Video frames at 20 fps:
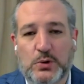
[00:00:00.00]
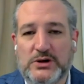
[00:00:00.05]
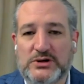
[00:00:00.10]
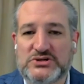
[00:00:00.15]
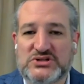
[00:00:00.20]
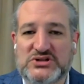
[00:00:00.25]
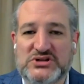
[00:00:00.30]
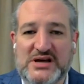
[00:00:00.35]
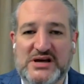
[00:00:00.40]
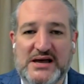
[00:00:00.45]

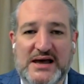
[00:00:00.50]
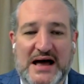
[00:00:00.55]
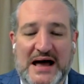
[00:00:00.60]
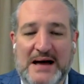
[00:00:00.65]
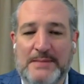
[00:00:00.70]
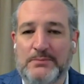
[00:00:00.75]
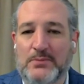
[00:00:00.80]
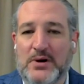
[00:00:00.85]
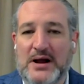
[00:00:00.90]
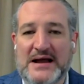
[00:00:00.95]
we'll see.
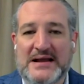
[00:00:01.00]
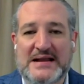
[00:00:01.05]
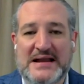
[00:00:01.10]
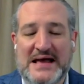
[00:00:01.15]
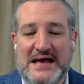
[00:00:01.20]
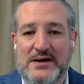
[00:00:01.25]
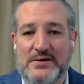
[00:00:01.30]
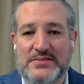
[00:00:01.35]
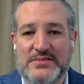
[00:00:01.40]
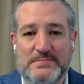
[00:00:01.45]
I'm right
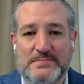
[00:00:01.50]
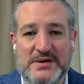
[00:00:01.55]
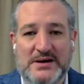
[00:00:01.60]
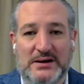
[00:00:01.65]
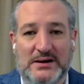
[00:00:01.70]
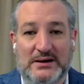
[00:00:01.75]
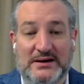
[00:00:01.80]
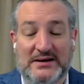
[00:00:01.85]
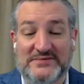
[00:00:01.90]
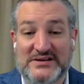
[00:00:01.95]
now in the
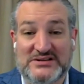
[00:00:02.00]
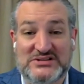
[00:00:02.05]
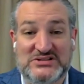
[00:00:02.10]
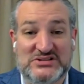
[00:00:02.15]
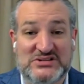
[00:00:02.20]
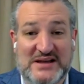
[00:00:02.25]
middle of a